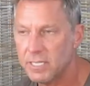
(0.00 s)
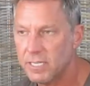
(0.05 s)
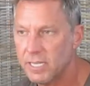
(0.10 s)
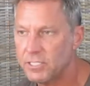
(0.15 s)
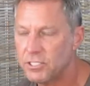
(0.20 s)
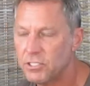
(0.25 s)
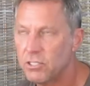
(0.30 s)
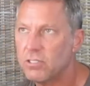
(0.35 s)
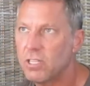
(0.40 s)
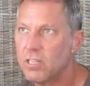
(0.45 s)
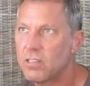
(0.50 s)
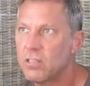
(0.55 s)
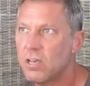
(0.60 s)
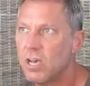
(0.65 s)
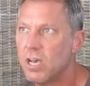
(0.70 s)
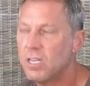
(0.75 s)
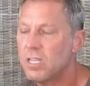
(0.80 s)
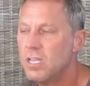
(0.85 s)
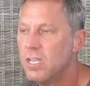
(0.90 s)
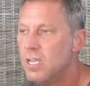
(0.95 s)
And I certainly
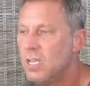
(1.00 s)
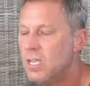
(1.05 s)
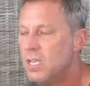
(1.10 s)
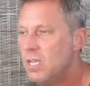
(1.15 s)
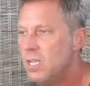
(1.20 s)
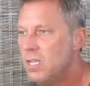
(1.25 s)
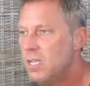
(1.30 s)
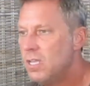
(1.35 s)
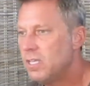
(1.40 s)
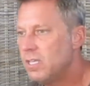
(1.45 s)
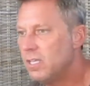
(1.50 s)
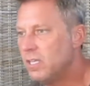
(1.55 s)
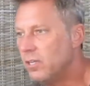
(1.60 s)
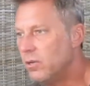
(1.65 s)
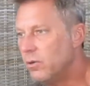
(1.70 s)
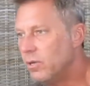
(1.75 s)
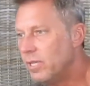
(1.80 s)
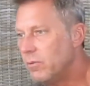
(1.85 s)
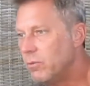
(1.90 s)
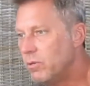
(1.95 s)
thought, you
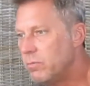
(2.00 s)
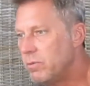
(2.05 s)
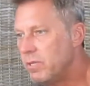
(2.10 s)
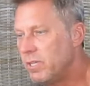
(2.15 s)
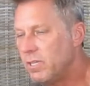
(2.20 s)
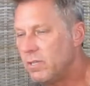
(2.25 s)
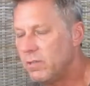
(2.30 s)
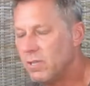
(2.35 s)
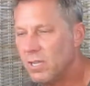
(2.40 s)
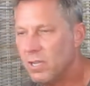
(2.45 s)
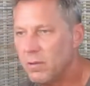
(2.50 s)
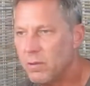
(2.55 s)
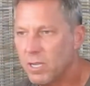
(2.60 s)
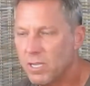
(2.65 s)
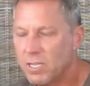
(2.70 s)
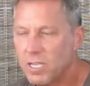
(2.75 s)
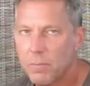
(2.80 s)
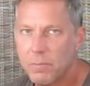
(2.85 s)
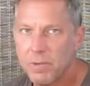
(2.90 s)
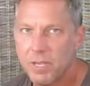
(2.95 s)
know, it would be a, a,
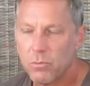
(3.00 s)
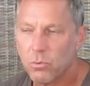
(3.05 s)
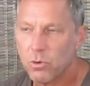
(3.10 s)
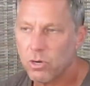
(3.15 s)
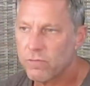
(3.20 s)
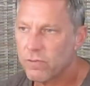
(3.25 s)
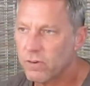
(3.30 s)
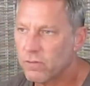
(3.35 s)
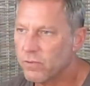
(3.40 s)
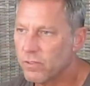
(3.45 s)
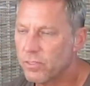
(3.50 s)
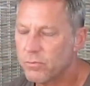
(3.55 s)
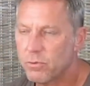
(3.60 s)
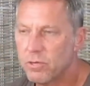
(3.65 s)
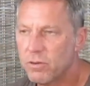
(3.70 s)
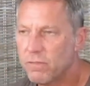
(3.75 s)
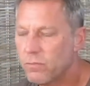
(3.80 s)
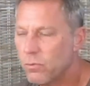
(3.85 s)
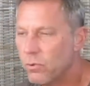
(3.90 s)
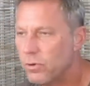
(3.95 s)
company I'd work for for three
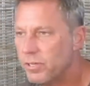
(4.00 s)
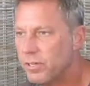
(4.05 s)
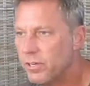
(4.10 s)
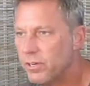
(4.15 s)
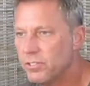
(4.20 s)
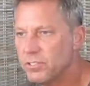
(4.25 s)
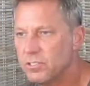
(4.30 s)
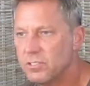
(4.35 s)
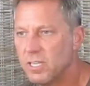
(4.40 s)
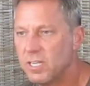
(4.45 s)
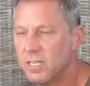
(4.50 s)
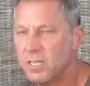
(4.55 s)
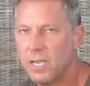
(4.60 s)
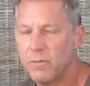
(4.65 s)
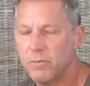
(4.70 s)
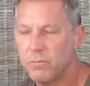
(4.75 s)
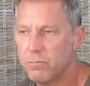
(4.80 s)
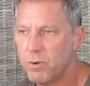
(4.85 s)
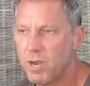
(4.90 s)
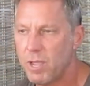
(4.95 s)
or four years, and then I
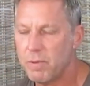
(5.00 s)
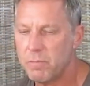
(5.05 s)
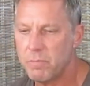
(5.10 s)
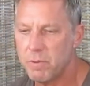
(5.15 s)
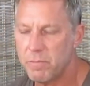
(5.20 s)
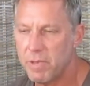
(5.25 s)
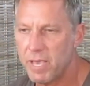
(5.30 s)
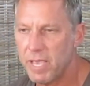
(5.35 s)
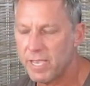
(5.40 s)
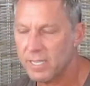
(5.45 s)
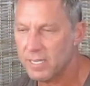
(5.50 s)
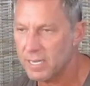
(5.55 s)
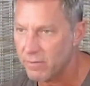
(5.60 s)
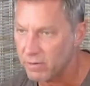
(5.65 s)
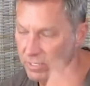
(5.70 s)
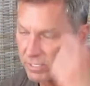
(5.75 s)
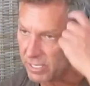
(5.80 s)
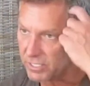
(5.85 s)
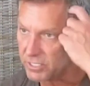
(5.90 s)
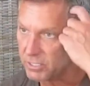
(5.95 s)
would probably be back in
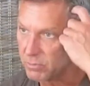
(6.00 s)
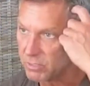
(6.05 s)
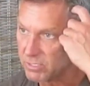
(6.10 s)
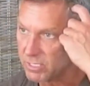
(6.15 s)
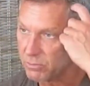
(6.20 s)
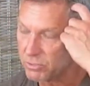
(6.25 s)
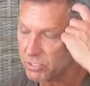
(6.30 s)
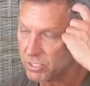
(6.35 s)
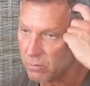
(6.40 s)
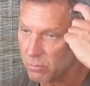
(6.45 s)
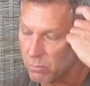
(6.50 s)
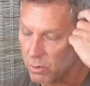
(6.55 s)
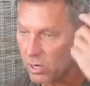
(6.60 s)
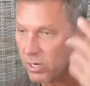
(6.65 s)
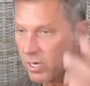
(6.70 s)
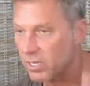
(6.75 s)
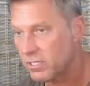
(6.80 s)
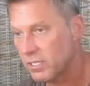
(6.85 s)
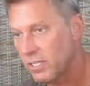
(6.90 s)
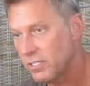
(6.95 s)
advertising because I was going to
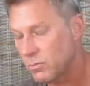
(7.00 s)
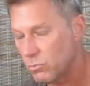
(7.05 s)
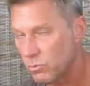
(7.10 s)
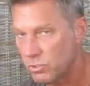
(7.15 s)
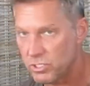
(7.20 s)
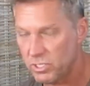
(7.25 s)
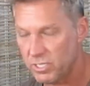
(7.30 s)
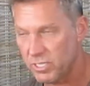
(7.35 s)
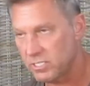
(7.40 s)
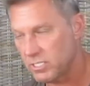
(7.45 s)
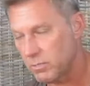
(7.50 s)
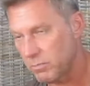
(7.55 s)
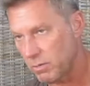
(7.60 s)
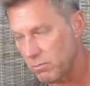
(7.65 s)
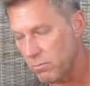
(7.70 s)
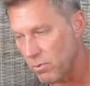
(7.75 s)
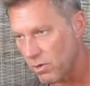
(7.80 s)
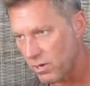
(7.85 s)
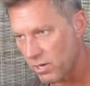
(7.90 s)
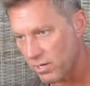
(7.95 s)
market this. And once you get something
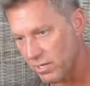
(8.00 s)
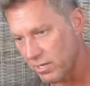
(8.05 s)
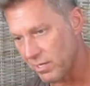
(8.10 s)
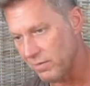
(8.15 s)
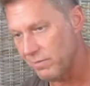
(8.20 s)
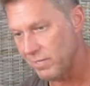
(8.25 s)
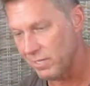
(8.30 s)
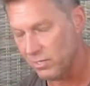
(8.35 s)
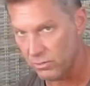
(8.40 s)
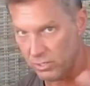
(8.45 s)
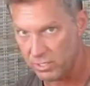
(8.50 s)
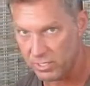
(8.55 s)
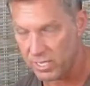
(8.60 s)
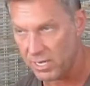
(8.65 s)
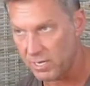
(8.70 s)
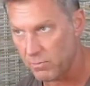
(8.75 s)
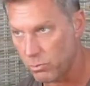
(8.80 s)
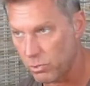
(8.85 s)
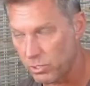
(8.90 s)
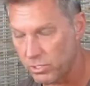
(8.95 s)
marketed, you know, you
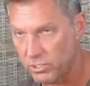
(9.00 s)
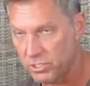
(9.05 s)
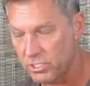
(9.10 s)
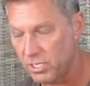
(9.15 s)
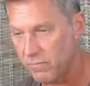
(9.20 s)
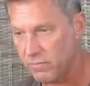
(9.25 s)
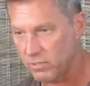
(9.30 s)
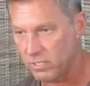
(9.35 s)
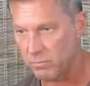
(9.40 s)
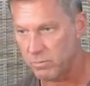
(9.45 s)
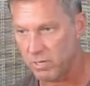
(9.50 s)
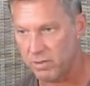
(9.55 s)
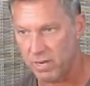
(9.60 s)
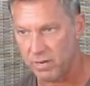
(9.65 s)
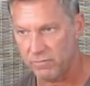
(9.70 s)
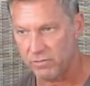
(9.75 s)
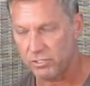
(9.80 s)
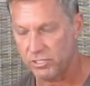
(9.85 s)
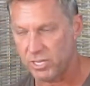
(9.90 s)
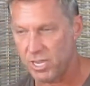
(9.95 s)
kind of work yourself a little bit out
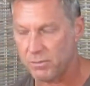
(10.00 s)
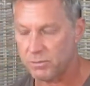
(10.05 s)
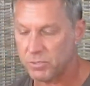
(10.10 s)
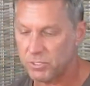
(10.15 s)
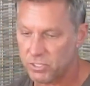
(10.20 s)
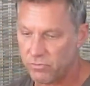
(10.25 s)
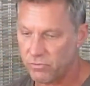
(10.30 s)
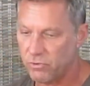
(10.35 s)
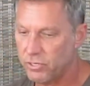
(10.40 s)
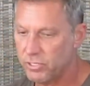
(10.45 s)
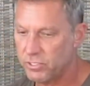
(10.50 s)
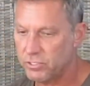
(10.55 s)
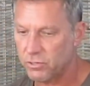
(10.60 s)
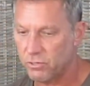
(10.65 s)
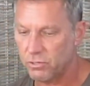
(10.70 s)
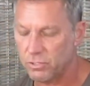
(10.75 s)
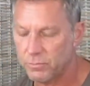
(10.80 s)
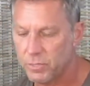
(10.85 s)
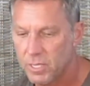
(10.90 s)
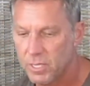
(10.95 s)
of a job, especially if you're
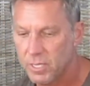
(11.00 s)
internal.